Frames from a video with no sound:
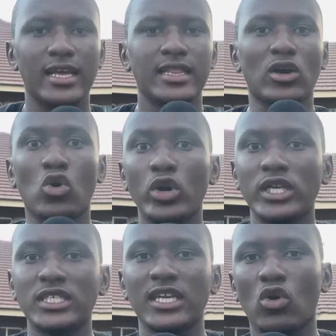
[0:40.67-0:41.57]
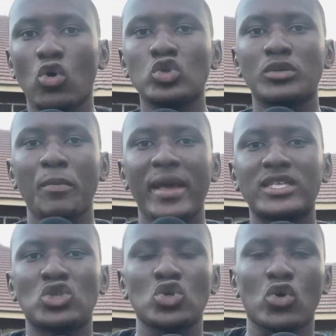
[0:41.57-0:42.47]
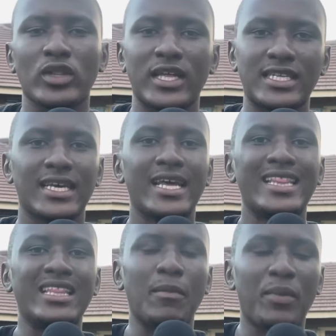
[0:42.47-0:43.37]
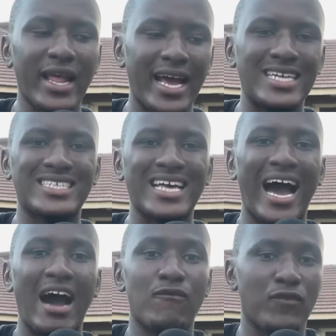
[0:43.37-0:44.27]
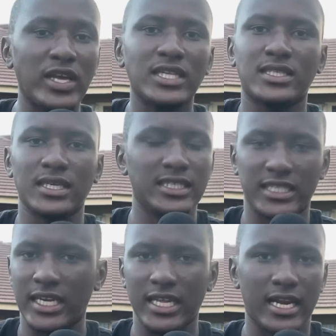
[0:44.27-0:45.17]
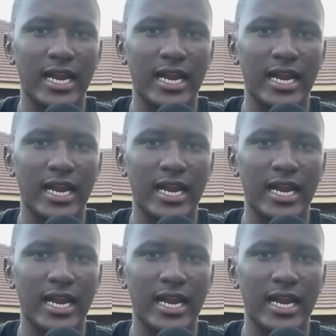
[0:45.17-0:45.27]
The conditioning coach makes sure that the players are fit in general,